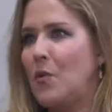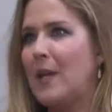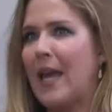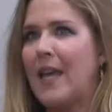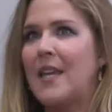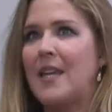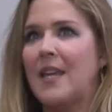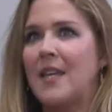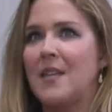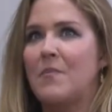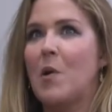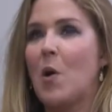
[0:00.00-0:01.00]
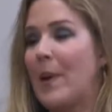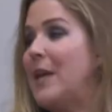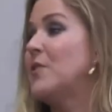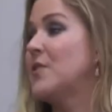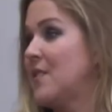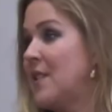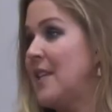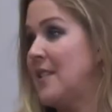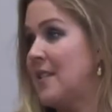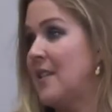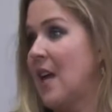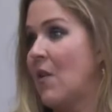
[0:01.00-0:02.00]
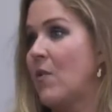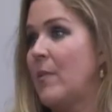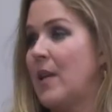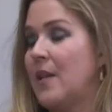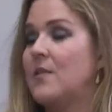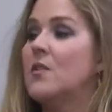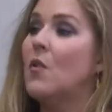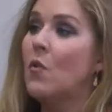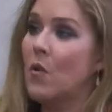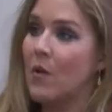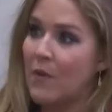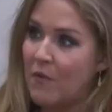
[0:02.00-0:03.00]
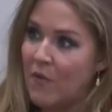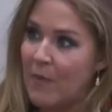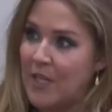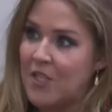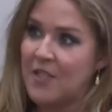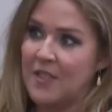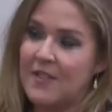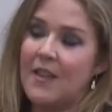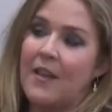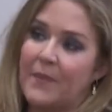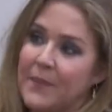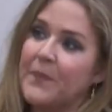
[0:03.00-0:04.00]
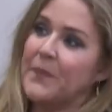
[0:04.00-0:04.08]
UK in Barbados and the Eastern Caribbean. So all our information is there.